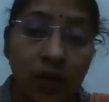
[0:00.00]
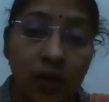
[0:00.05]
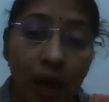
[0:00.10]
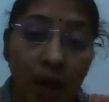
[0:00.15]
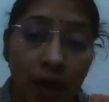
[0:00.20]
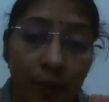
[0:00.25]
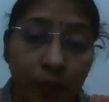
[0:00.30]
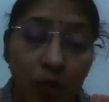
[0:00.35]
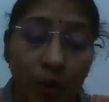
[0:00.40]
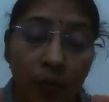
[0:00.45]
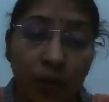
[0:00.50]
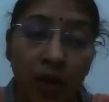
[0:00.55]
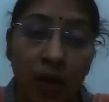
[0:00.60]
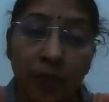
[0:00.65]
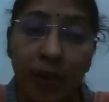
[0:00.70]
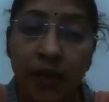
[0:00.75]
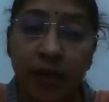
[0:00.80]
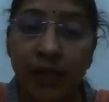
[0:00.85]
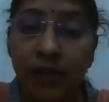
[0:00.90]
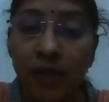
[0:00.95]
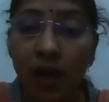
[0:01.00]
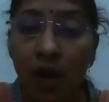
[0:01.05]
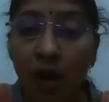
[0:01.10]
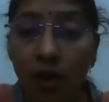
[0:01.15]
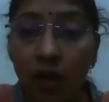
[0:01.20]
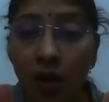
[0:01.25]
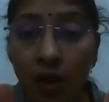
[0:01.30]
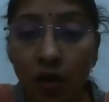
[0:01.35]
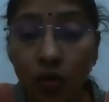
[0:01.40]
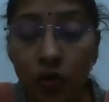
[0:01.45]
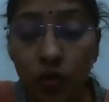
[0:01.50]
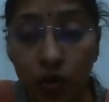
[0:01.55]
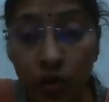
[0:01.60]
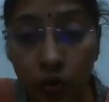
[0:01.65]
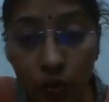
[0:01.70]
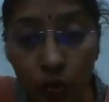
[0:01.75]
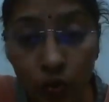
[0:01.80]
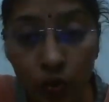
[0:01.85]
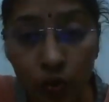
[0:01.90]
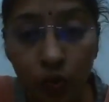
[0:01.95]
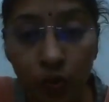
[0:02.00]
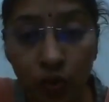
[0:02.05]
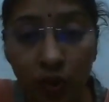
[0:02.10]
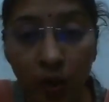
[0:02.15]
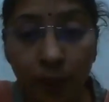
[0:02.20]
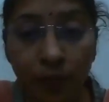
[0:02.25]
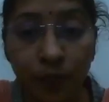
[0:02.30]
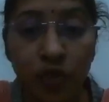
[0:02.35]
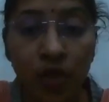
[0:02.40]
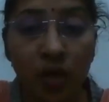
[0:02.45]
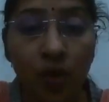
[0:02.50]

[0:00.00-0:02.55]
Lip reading: the abdominal pregnancy occurs due to